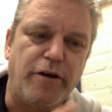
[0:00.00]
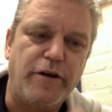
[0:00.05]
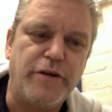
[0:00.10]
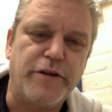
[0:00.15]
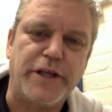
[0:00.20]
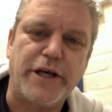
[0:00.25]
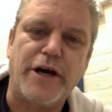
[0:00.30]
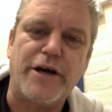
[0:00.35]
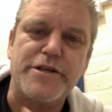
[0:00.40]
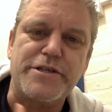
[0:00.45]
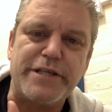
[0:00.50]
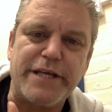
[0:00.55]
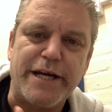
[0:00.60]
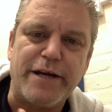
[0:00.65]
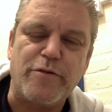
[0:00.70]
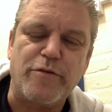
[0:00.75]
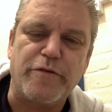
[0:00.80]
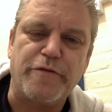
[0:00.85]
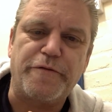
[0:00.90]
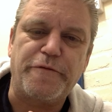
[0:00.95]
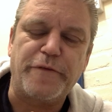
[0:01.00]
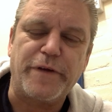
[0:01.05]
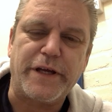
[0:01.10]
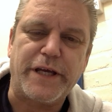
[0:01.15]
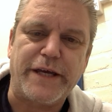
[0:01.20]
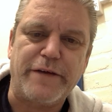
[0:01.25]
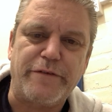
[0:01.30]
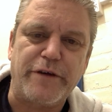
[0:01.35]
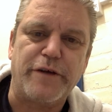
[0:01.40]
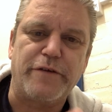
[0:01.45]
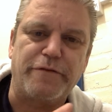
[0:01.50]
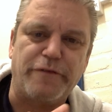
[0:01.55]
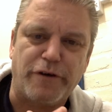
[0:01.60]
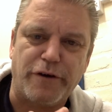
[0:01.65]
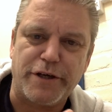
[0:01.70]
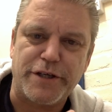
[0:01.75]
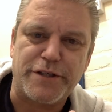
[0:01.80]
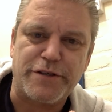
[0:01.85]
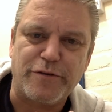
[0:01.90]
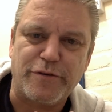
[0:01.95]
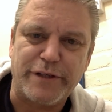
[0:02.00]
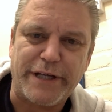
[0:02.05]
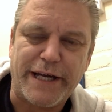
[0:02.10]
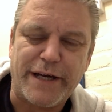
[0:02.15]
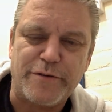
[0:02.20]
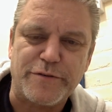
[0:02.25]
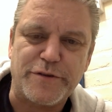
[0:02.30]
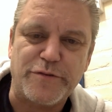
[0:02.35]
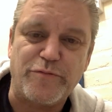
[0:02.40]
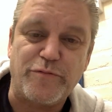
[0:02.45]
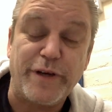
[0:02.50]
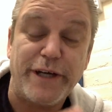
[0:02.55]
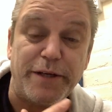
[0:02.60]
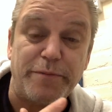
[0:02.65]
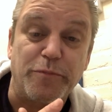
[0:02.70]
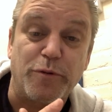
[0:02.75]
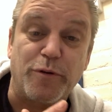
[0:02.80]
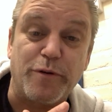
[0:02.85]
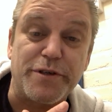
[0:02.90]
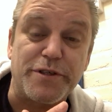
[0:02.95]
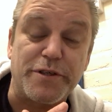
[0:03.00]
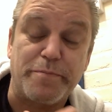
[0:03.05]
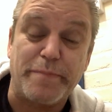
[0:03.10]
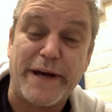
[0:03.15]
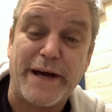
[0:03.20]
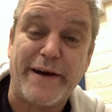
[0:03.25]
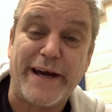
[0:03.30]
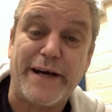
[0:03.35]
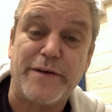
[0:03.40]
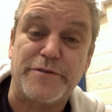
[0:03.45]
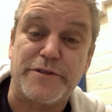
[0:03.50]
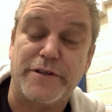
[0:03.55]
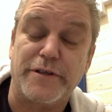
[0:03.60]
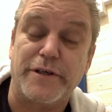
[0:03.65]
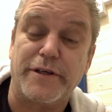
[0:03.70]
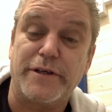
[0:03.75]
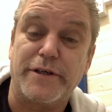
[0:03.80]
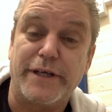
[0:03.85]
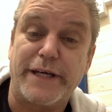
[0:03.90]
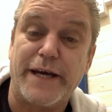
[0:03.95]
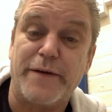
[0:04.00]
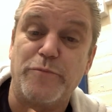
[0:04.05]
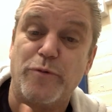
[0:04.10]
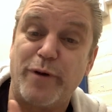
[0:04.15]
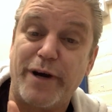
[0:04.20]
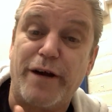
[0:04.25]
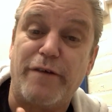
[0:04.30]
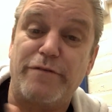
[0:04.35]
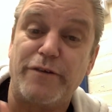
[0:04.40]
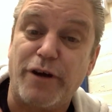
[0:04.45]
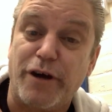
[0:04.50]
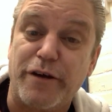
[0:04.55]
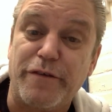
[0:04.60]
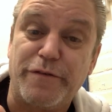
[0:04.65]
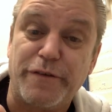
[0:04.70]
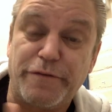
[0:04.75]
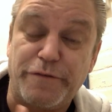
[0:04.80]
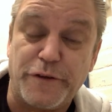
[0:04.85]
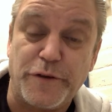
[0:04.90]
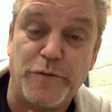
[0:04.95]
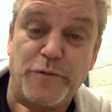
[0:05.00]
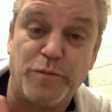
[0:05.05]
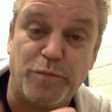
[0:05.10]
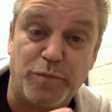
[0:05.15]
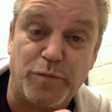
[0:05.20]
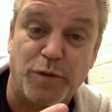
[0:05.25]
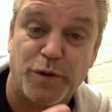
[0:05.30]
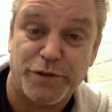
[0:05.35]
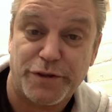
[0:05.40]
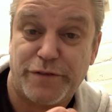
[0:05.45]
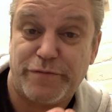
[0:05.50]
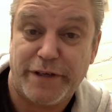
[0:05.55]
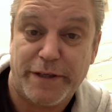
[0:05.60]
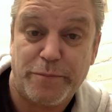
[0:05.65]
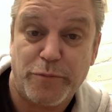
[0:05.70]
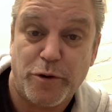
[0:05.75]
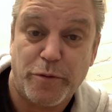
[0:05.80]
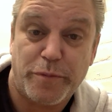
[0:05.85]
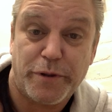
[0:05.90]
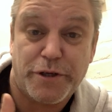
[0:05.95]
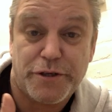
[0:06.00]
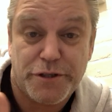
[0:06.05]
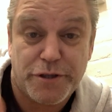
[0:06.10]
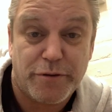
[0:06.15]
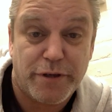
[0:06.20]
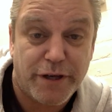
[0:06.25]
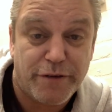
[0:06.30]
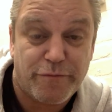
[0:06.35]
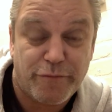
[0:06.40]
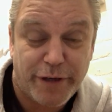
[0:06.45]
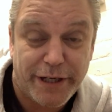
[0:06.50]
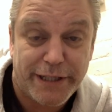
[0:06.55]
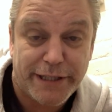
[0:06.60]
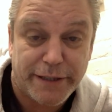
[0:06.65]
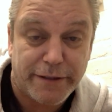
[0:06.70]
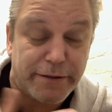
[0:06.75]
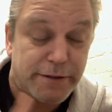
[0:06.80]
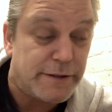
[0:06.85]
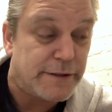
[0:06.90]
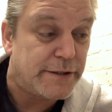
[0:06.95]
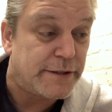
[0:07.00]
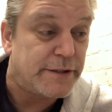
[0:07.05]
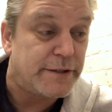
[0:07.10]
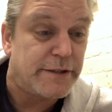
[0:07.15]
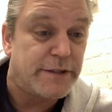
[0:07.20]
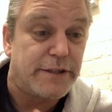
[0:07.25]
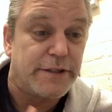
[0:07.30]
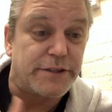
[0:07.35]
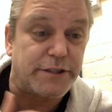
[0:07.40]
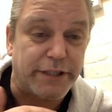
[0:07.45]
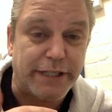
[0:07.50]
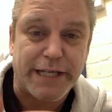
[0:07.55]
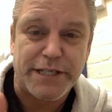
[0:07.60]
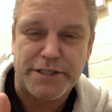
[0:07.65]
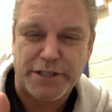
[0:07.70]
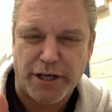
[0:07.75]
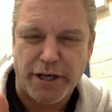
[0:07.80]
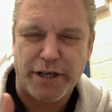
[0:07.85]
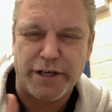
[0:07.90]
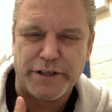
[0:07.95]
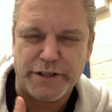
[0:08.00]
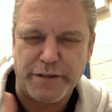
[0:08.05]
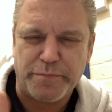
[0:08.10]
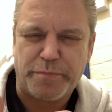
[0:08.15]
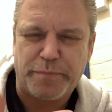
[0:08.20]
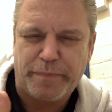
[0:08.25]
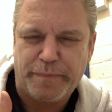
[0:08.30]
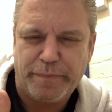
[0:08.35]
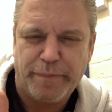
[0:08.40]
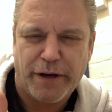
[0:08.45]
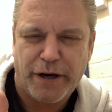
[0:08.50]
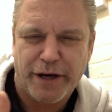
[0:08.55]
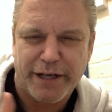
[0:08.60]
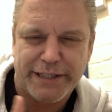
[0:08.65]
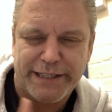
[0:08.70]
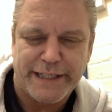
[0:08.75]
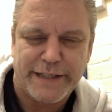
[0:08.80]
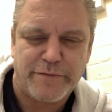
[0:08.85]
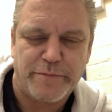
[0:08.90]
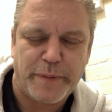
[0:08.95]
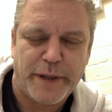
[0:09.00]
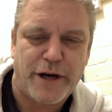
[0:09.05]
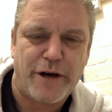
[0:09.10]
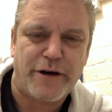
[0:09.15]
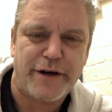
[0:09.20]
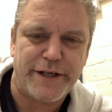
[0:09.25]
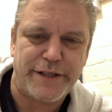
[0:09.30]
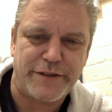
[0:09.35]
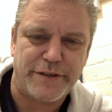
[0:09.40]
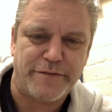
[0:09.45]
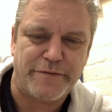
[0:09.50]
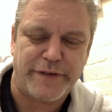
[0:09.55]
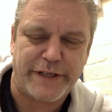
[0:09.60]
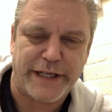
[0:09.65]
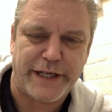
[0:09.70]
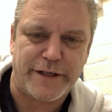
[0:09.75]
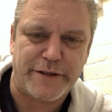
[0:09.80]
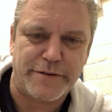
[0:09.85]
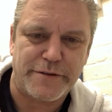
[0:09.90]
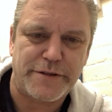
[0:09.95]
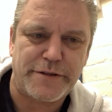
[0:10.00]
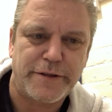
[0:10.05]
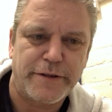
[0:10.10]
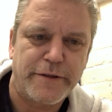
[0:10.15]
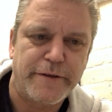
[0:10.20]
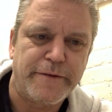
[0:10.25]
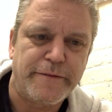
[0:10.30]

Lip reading: the idea of giving advice on how to read more is about how to get more out of life if you want to read more because you love reading. So that's kind of the idea behind the videos.